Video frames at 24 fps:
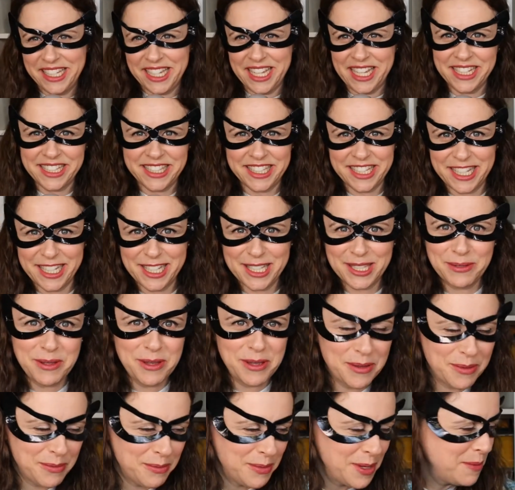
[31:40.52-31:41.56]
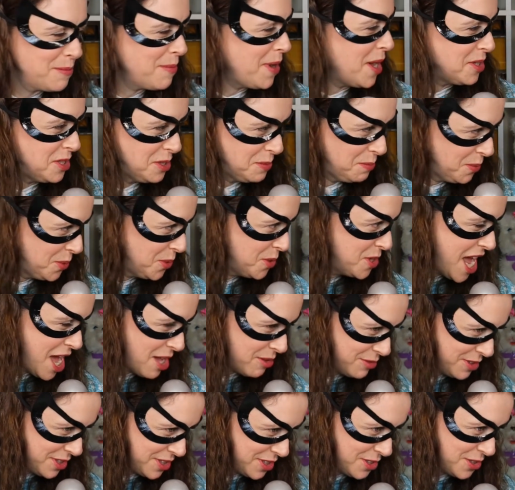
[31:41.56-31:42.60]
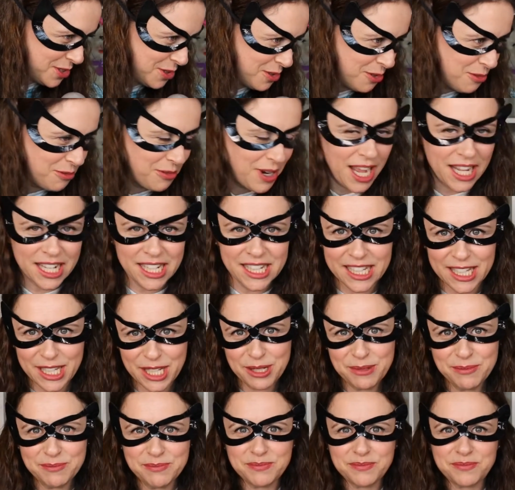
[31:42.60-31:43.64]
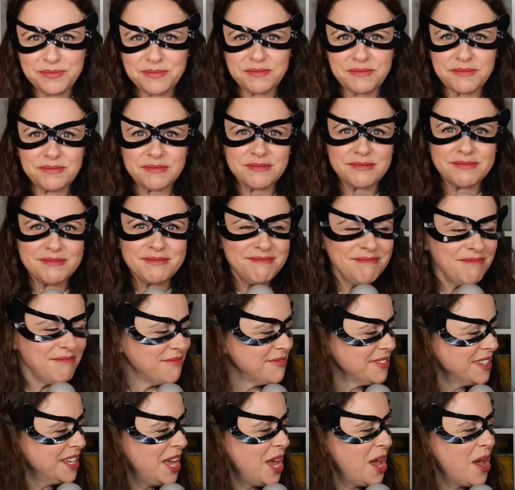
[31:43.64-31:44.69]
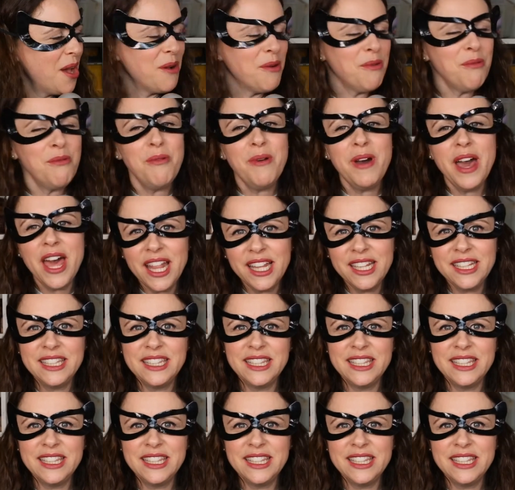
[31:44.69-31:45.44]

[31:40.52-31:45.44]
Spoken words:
yes, yes, we must pronounce it correctly. Well,